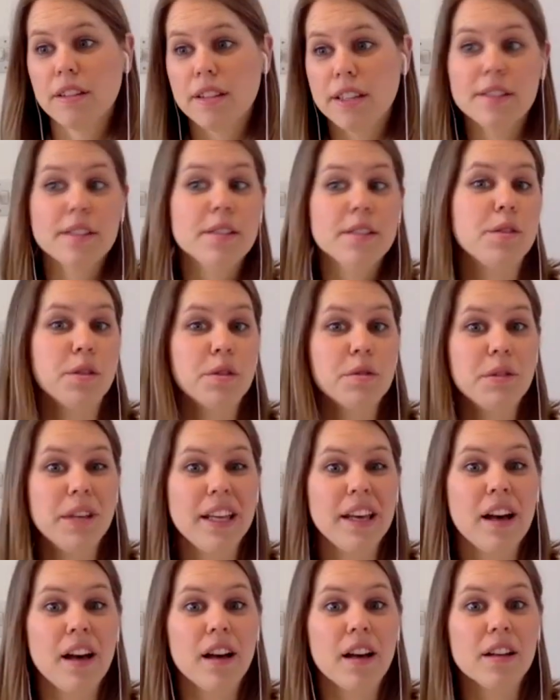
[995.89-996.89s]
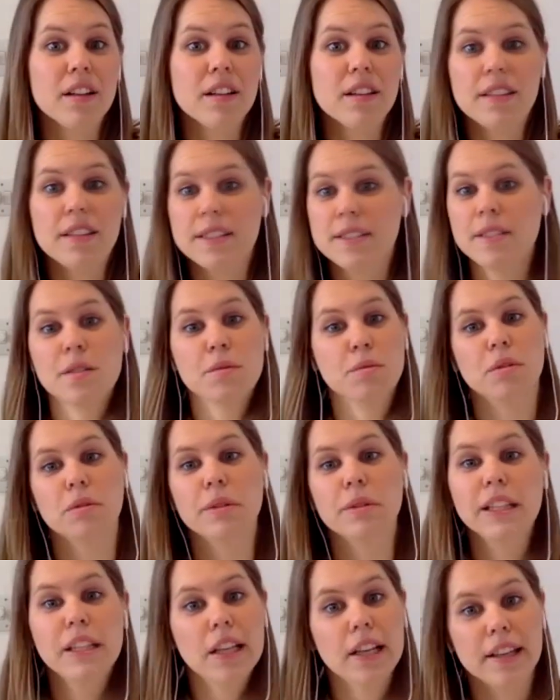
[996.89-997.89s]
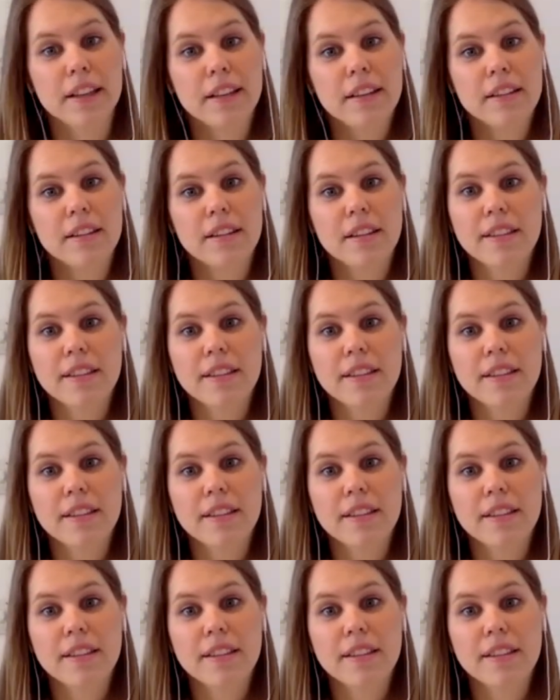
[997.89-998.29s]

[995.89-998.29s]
this is who we are, this is what we like.